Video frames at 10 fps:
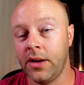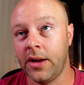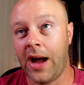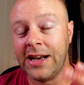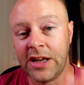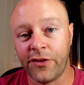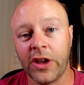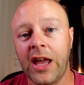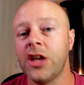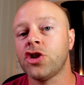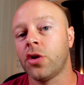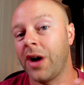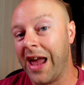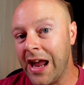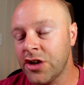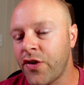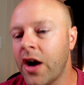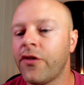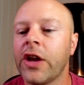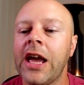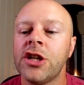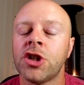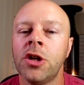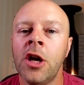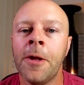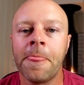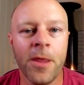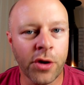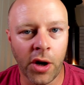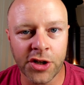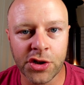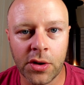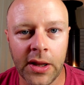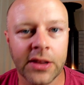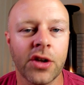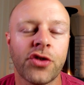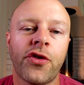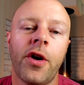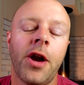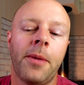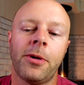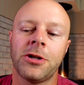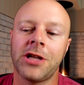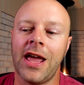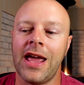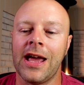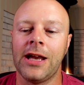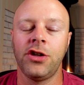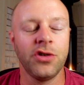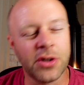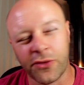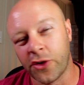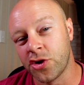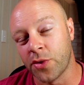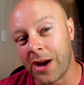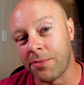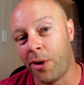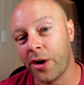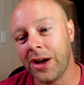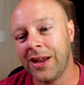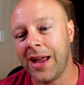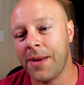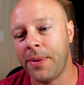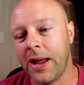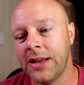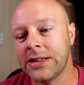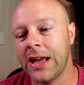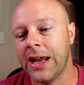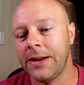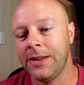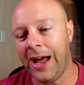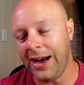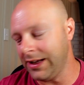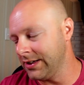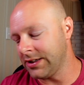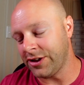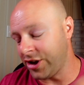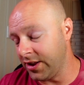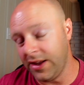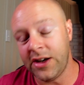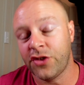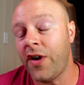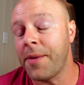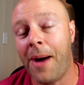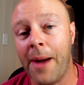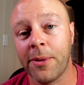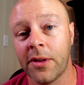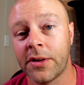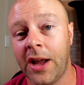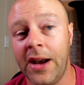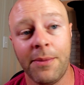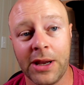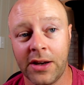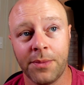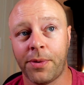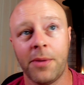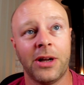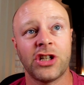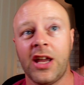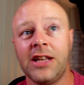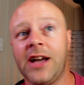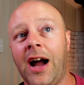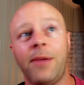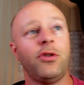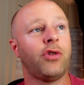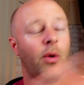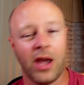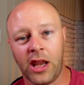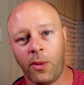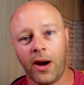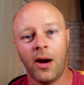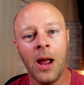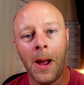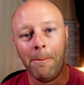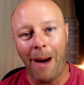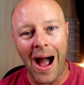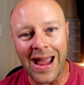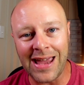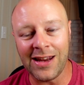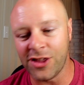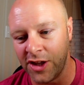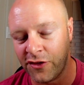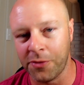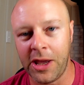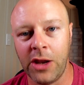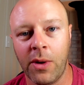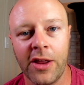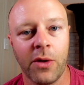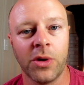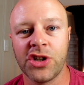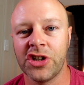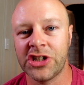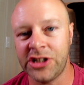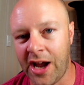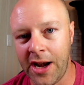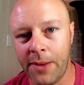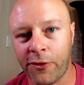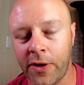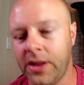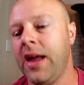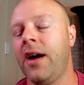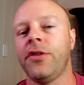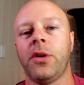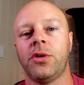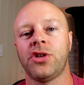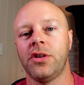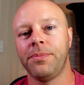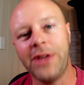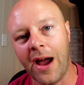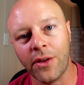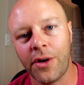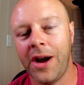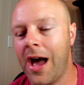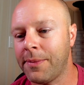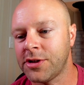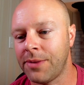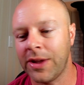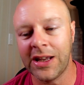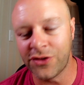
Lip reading: identification or age verification. You can also collect those phone numbers and use them for direct marketing campaigns, and that is a thing that is very popular done. I mean, you pretty much anytime you go anywhere, buy anything from anywhere, they want you to sign up for an account, they want you to download an app or something. It's